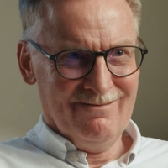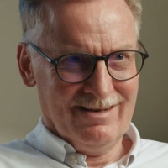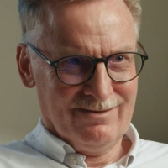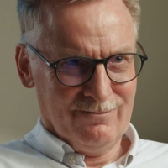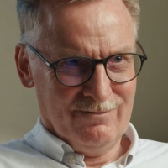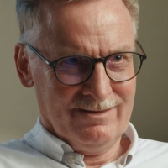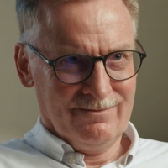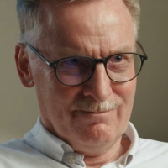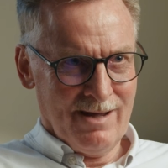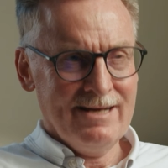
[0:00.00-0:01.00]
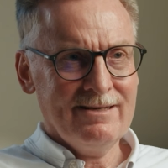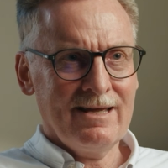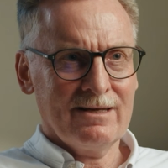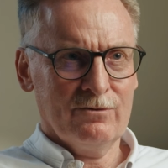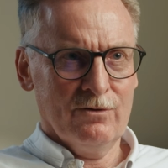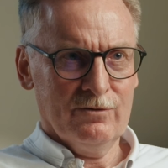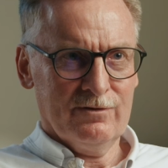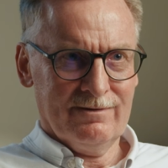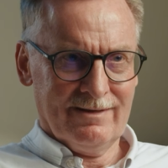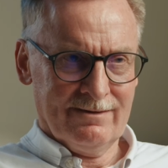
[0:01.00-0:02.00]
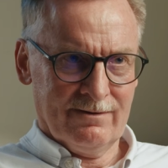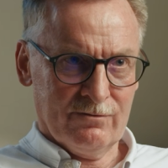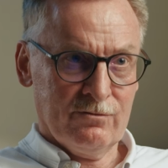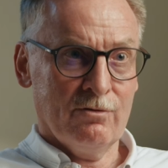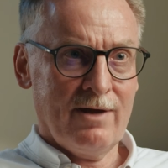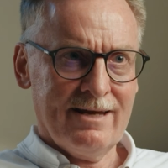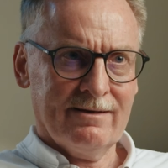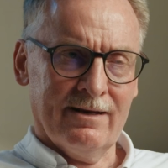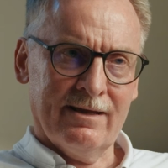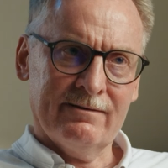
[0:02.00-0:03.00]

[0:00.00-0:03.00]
that my diagnosis is correct, and I